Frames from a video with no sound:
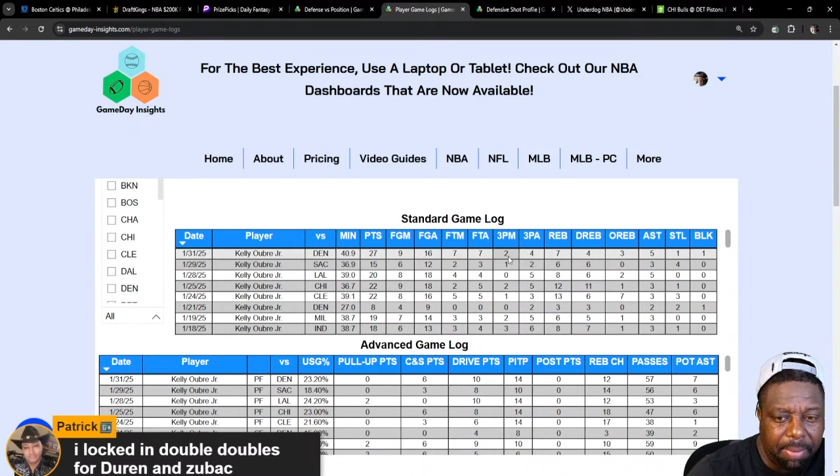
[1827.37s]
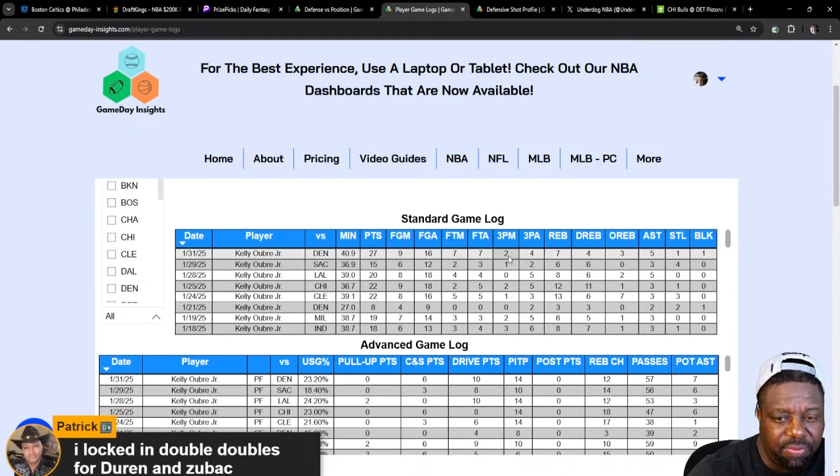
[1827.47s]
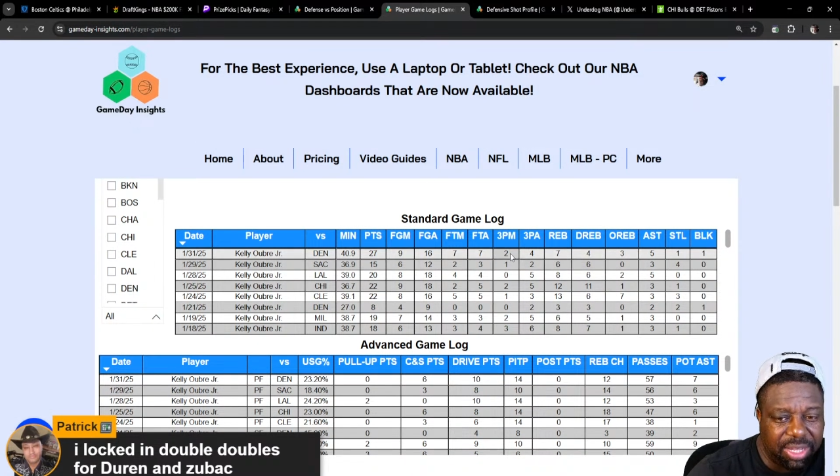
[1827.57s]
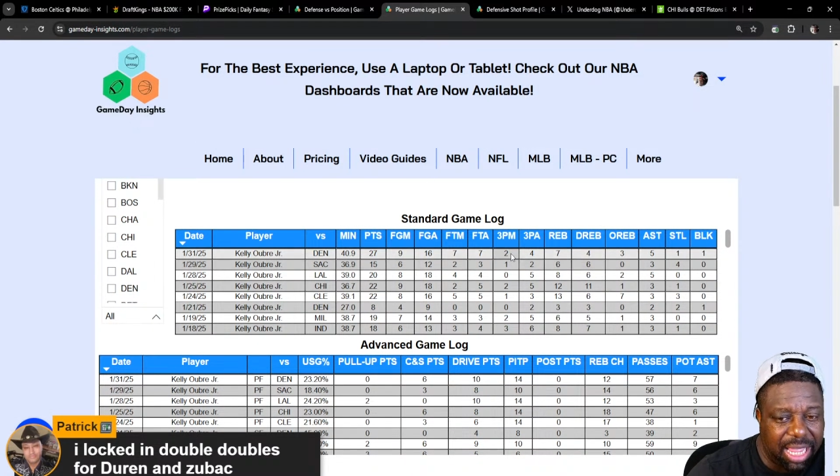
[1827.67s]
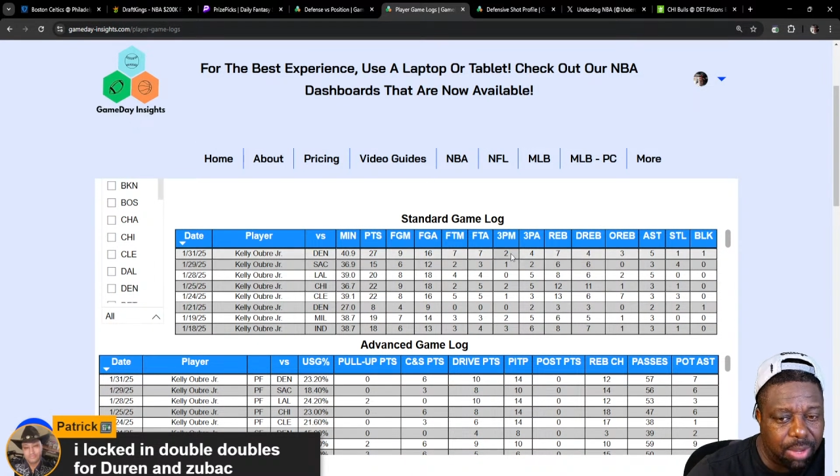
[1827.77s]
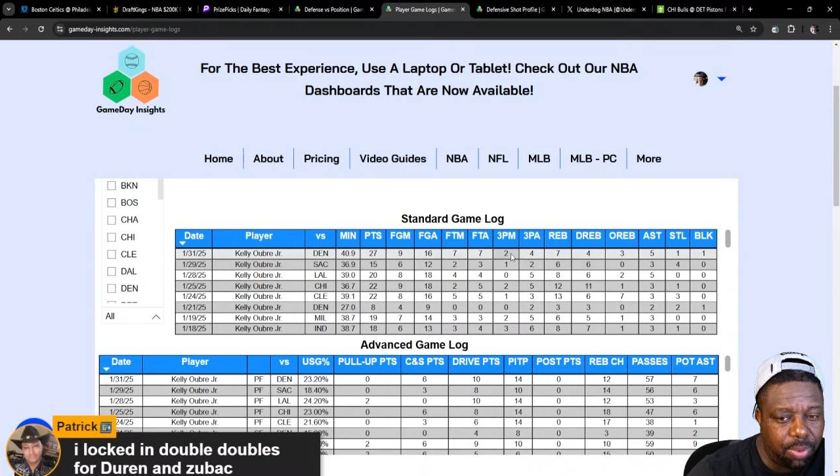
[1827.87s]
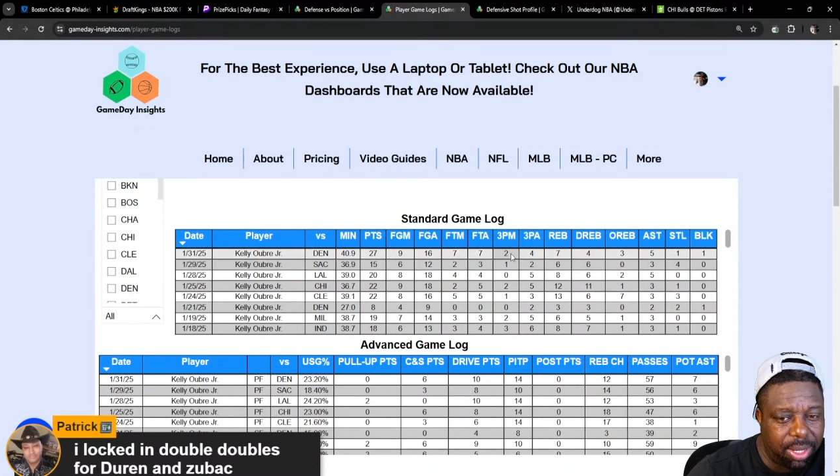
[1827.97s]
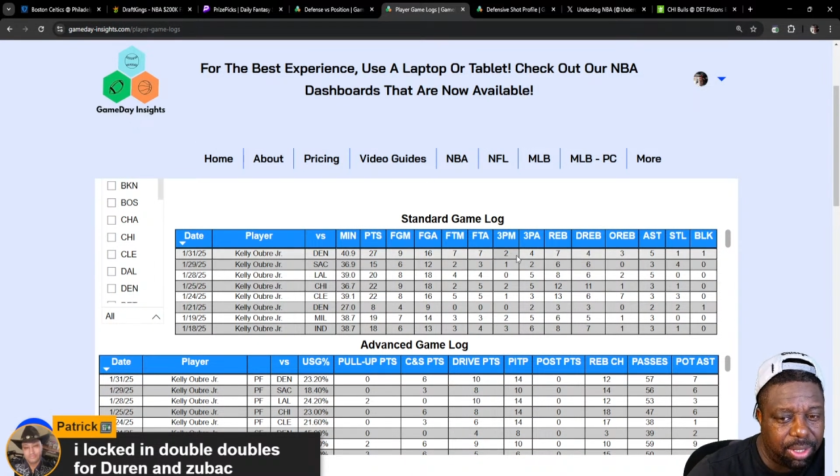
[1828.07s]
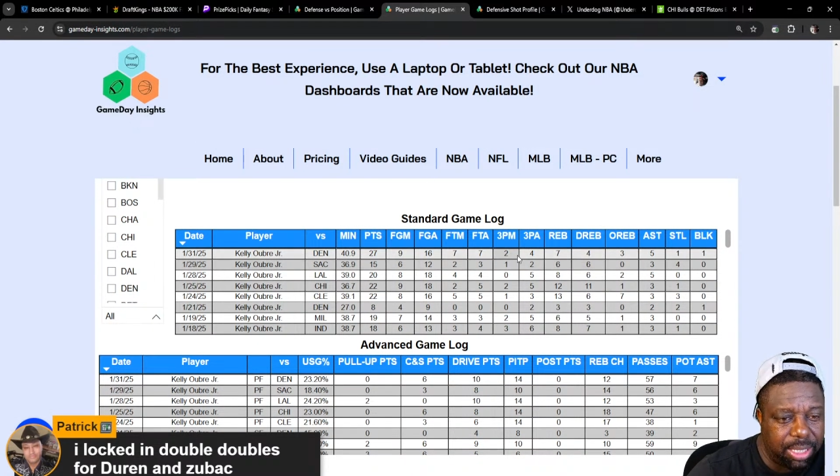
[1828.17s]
off a game where